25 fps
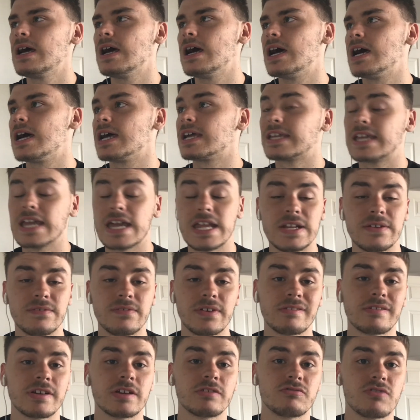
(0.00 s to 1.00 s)
Again, a
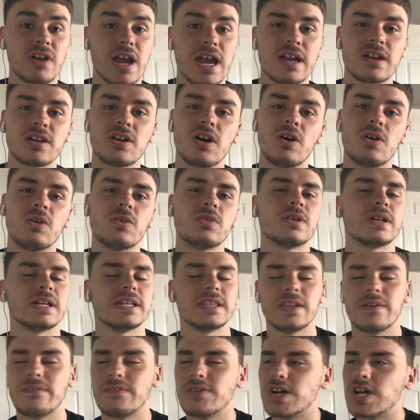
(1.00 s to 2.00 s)
very rare goal
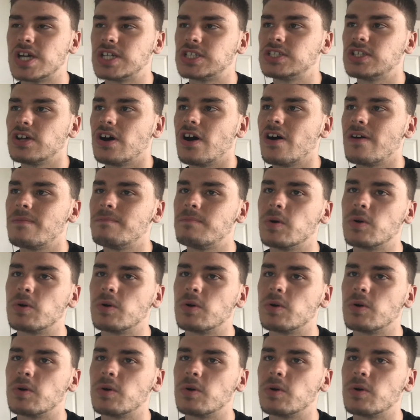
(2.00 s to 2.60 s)
in the first half,